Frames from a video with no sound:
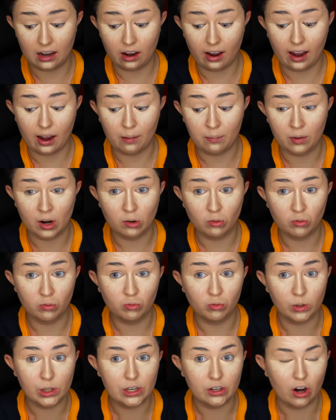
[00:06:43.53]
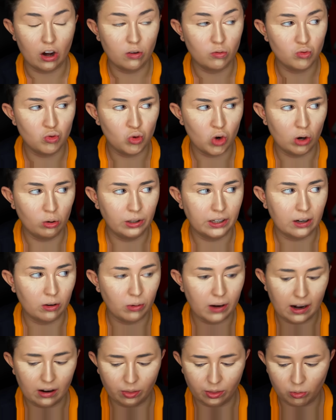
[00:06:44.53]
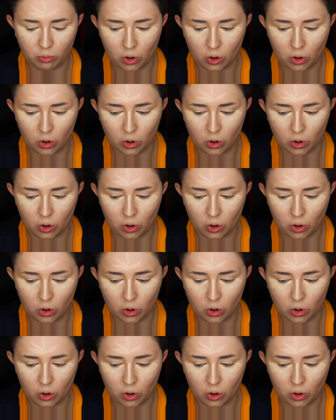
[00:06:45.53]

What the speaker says: you know, rolling around the